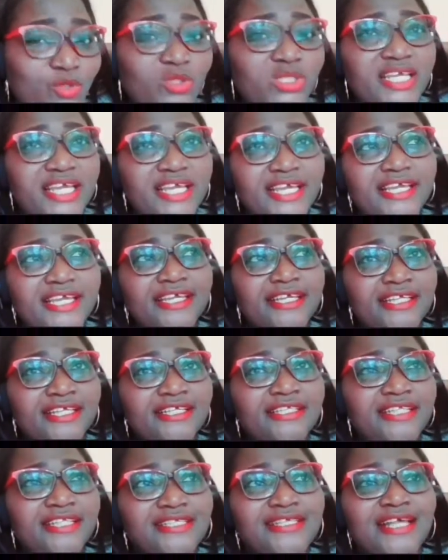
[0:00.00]
So
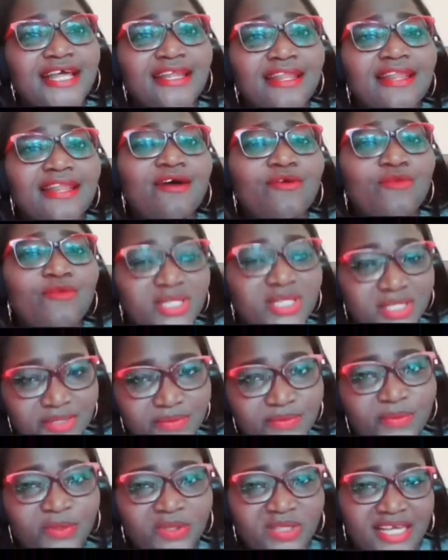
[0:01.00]
there's
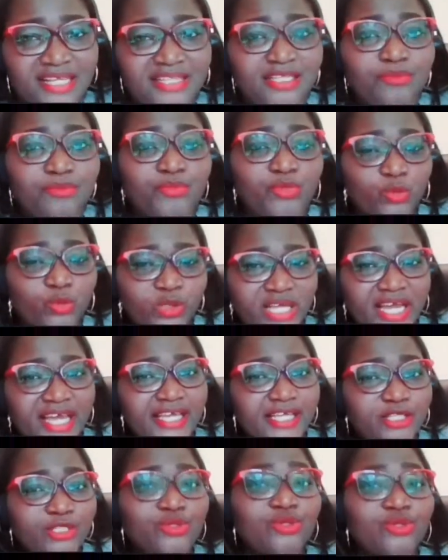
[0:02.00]
allowance for that. They
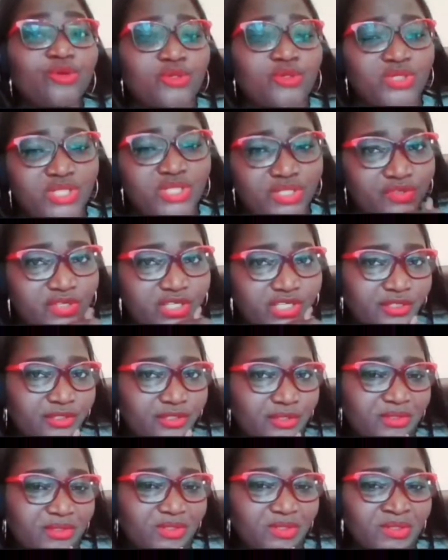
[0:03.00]
put that into
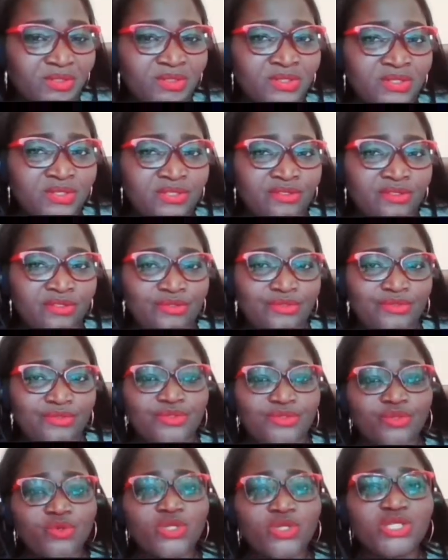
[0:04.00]
consideration.
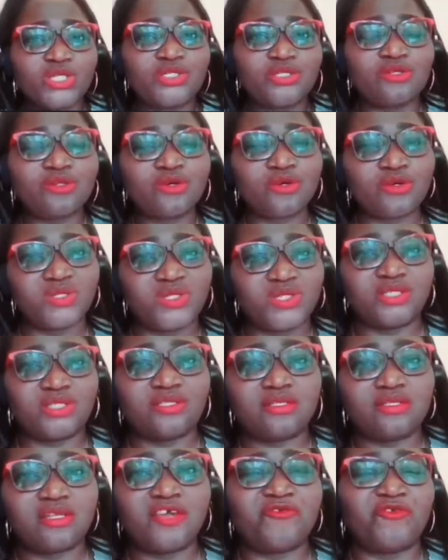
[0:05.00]
So it's not,
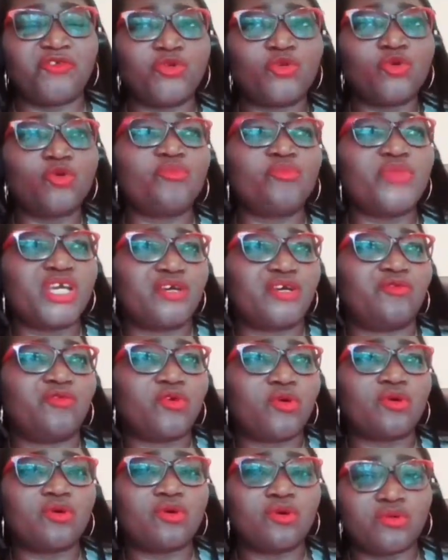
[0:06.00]
if you don't
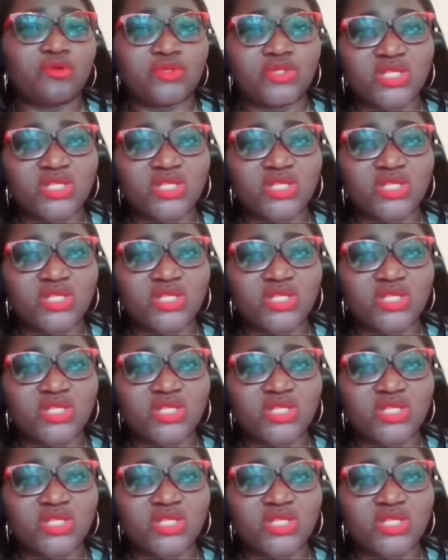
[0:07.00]
make 4